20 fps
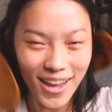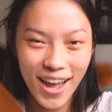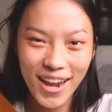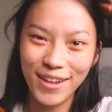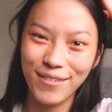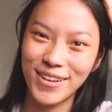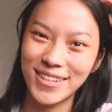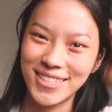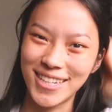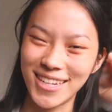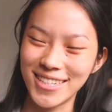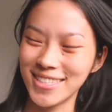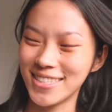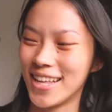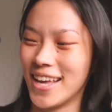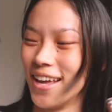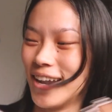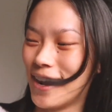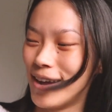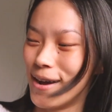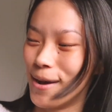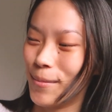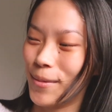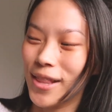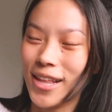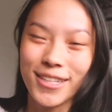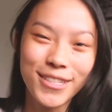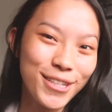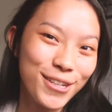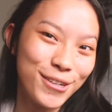anyways, that's that.
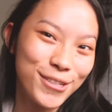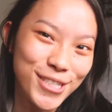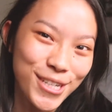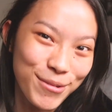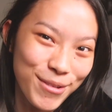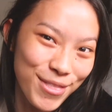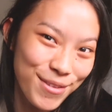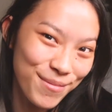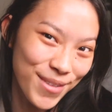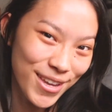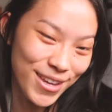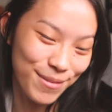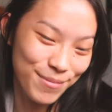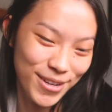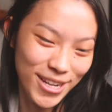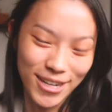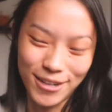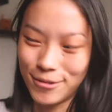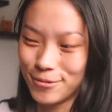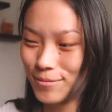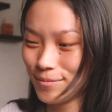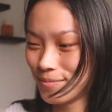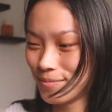Let's go start with the makeup now.